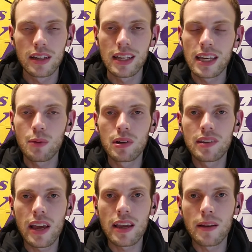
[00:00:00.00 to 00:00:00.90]
He
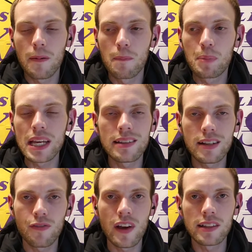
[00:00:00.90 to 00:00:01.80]
was a
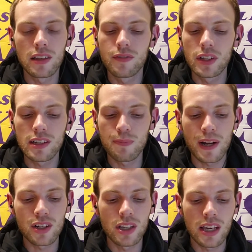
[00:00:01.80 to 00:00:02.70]
beast defensively,
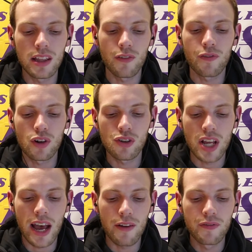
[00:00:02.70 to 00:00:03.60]
especially in the first
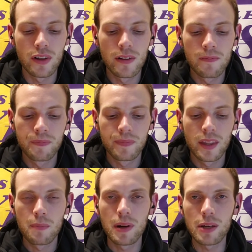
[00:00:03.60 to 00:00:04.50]
half.
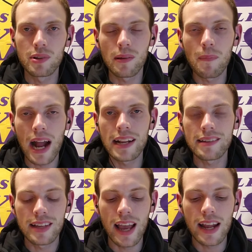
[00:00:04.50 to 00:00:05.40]
But he was a
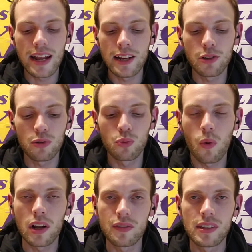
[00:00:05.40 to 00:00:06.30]
minus 10, and he goes
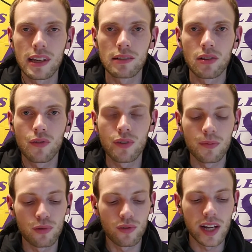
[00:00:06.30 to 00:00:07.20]
1 of 6
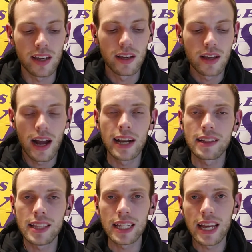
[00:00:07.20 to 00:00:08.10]
from 3. I
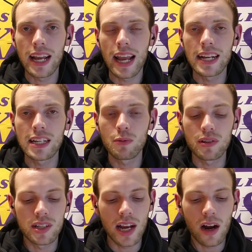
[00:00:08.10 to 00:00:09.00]
didn't think AD
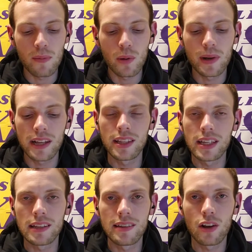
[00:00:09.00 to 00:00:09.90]
was terrible, but I
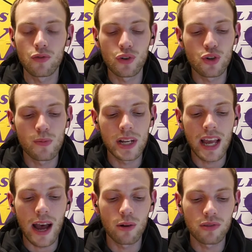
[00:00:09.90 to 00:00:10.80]
think he settled for too
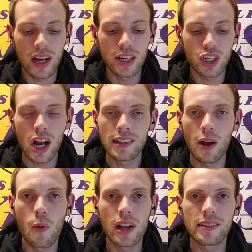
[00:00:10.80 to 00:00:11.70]
many outside shots.
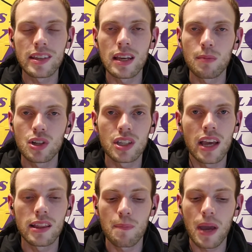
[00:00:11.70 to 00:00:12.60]
I want to see him just
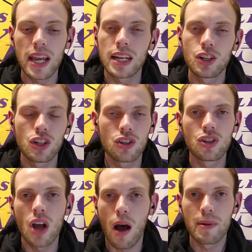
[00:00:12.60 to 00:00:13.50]
get in the paint and
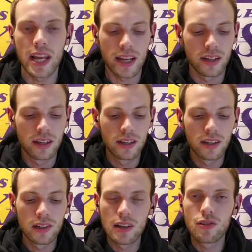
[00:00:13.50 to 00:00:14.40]
just dominate,
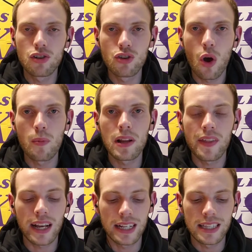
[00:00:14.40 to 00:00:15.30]
because there's nobody
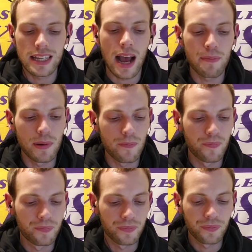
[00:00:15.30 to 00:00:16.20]
that can stop him.
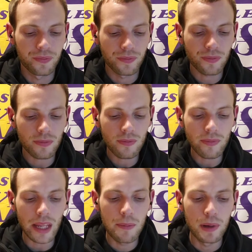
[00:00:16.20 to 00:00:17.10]

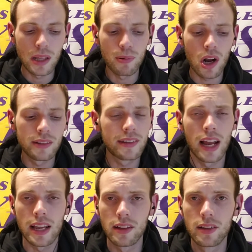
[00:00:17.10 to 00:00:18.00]
But LeBron
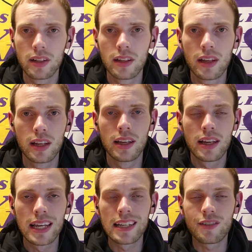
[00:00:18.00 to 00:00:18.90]
tonight,
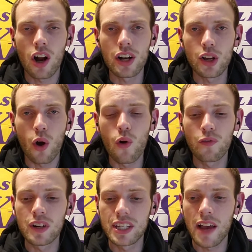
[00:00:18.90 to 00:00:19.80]
he started 0
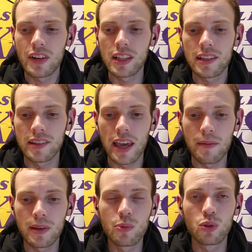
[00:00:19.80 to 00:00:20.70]
for 7 in this
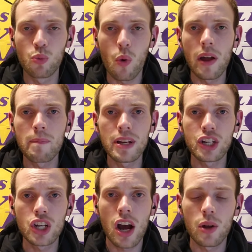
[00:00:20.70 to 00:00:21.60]
game. He was 1
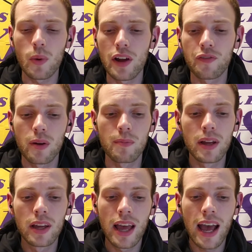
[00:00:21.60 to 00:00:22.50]
missed shot away from
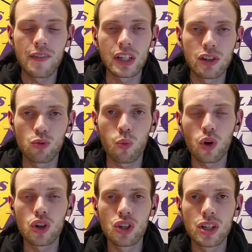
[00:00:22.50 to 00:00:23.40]
having his
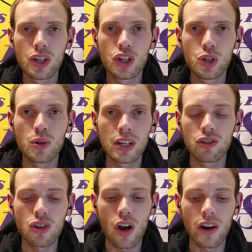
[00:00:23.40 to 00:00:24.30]
worst shooting
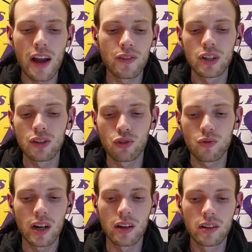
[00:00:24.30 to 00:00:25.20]
start ever in his
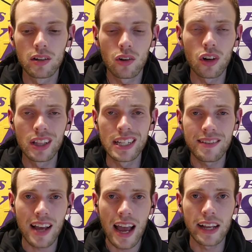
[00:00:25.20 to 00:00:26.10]
career, or at
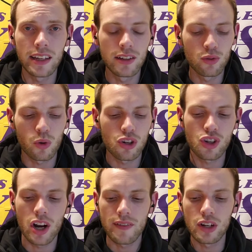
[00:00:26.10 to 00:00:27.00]
least tying it. His worst
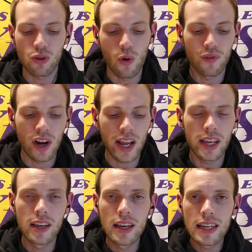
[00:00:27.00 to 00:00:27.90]
start ever is 0 for
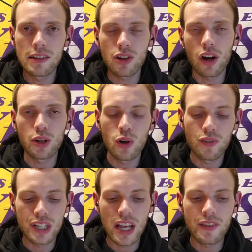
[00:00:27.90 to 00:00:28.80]
8. He started 0
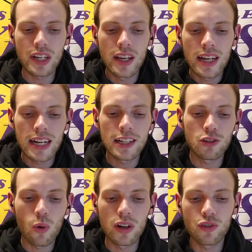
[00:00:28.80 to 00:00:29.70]
for 7. He
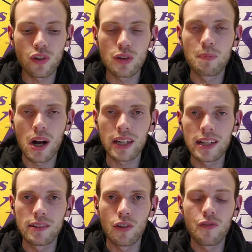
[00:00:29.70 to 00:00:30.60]
didn't score his first
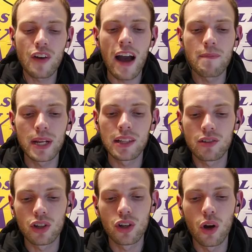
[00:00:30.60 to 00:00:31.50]
bucket until 5
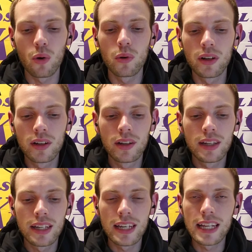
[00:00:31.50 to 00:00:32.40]
minutes to go
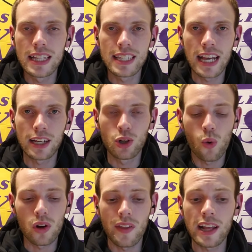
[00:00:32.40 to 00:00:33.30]
in the second
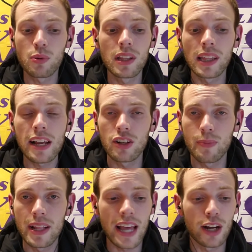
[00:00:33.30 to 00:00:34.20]
quarter. That's when the
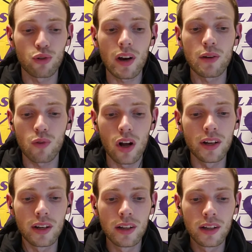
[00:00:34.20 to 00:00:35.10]
Lakers made that great
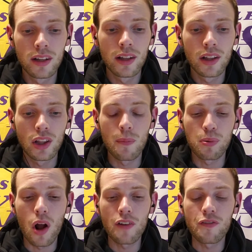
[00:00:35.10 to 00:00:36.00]
run.
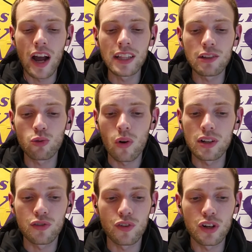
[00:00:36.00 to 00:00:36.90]
LeBron finally
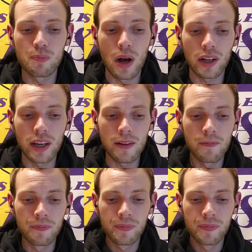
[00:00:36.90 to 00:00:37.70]
scored his first bucket.